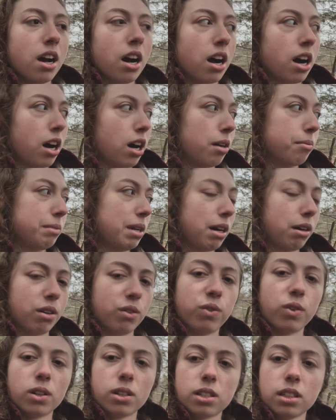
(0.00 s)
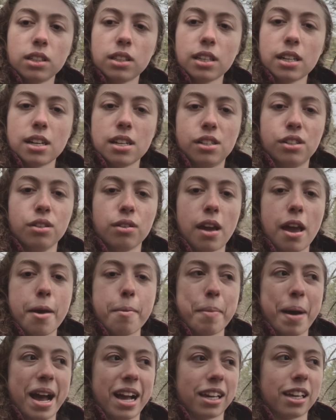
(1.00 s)
Um, now, unfortunately, the issue
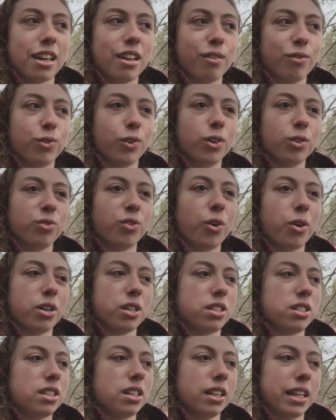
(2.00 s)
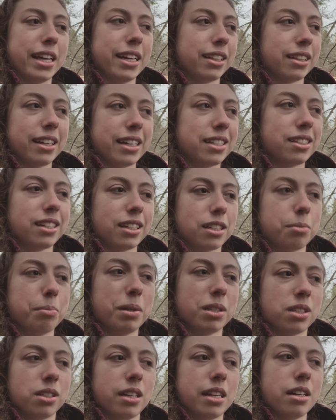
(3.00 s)
came back in full force, you know, like, like six
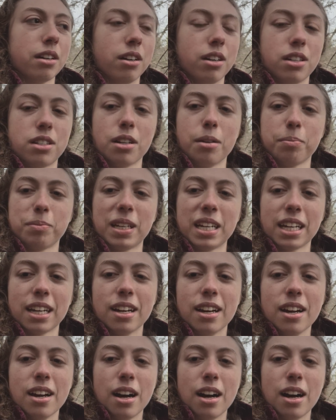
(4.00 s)
months later or something,